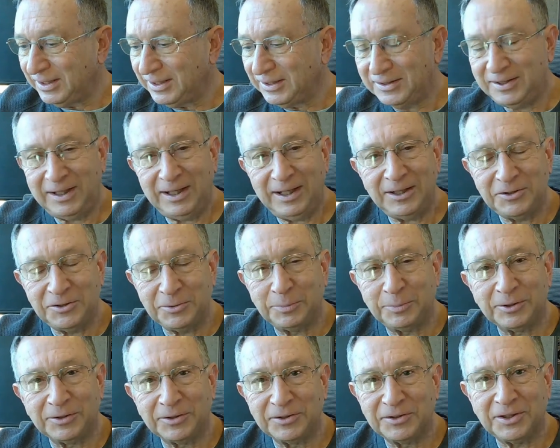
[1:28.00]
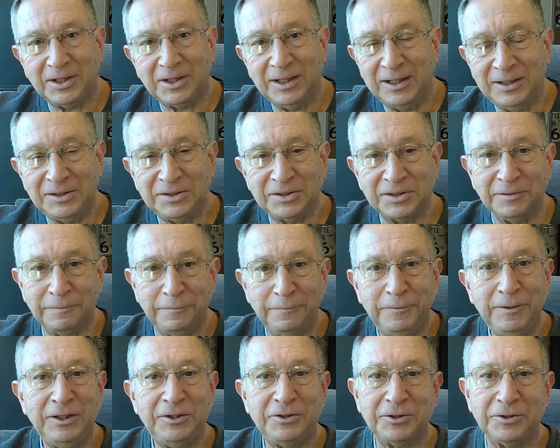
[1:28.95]
intangibles and it's the
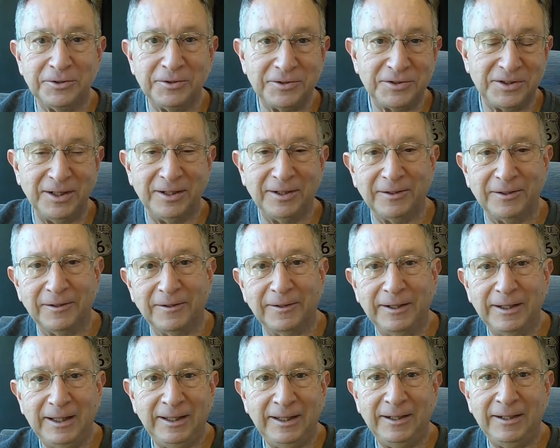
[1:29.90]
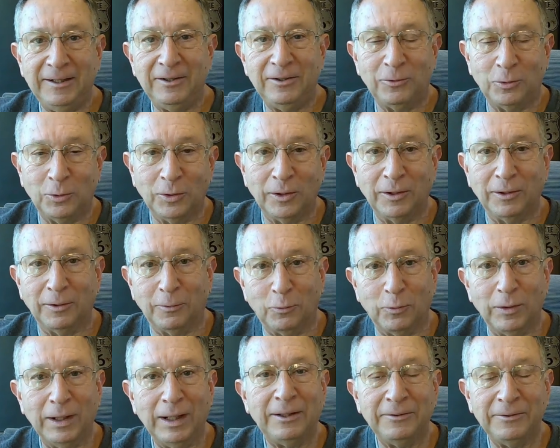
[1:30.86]
features that are in it or
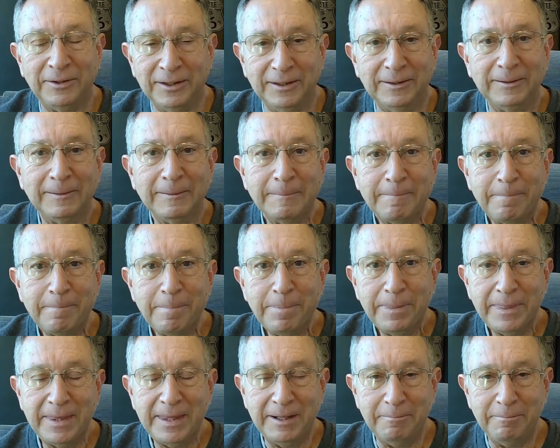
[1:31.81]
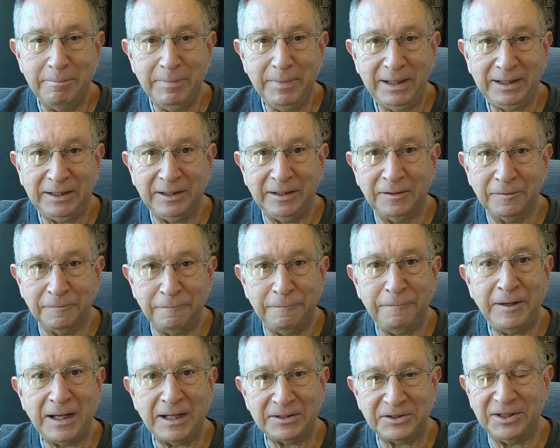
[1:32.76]
around it that make it a
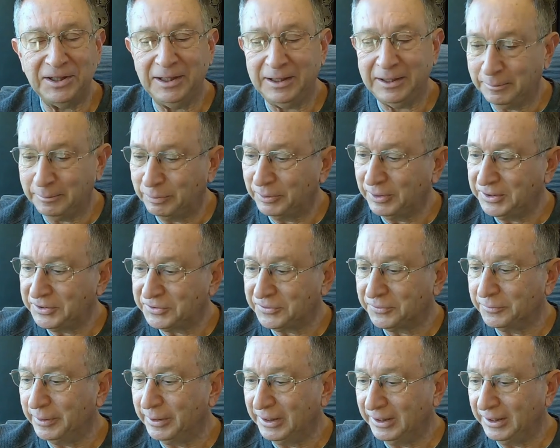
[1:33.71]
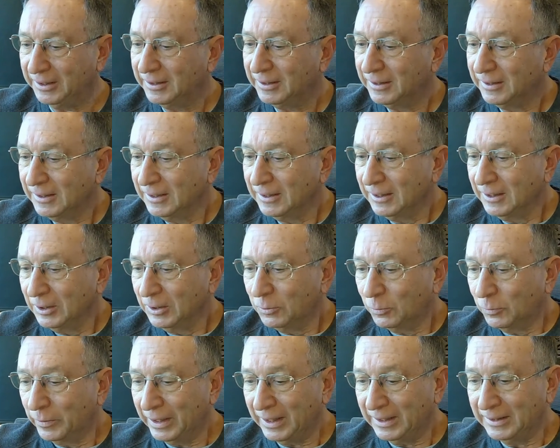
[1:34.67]
fascinating place for me.
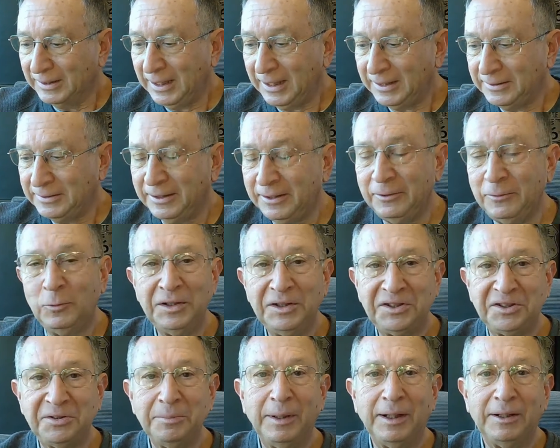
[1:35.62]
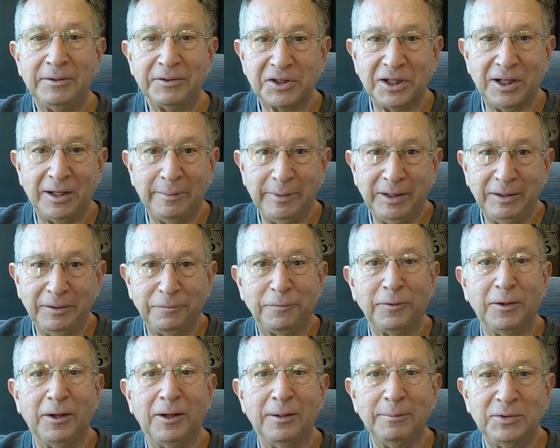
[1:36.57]
When I landed in Wisdom, I was coming
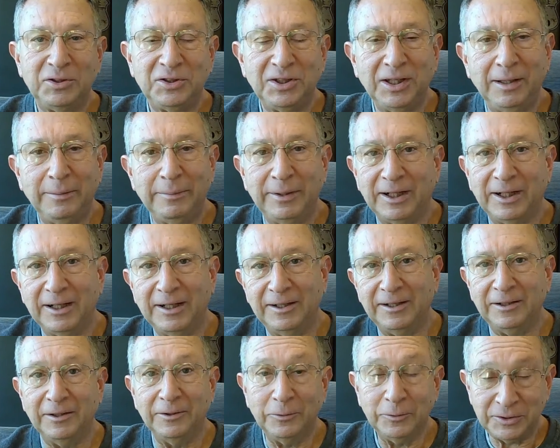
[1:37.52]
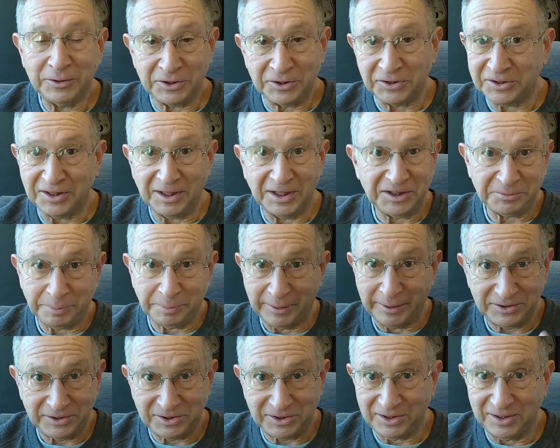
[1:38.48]
from Salmon, Idaho, which is a nice
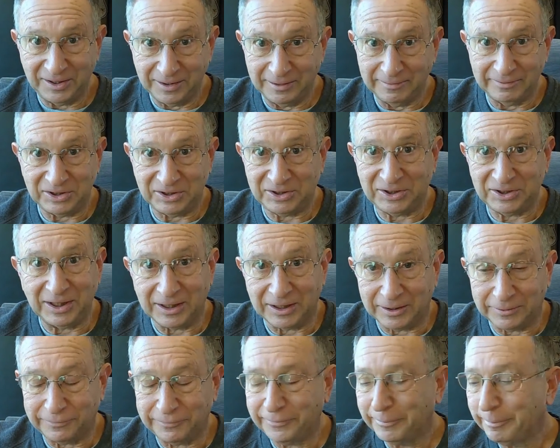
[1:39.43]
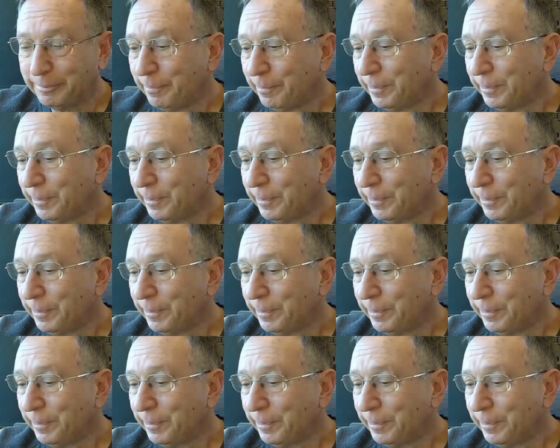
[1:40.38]
place in and of itself.